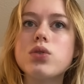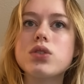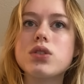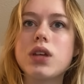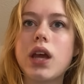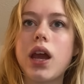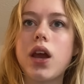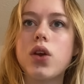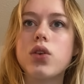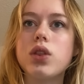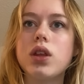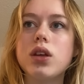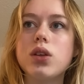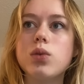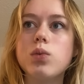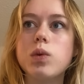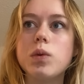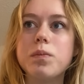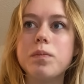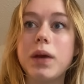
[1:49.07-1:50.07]
scared that
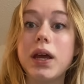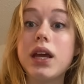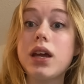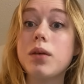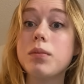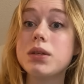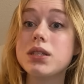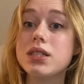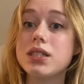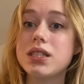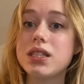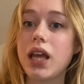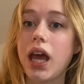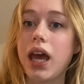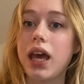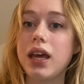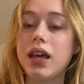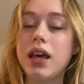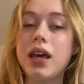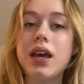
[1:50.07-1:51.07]
you will make a
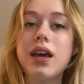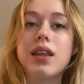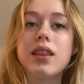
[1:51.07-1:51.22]
mistake,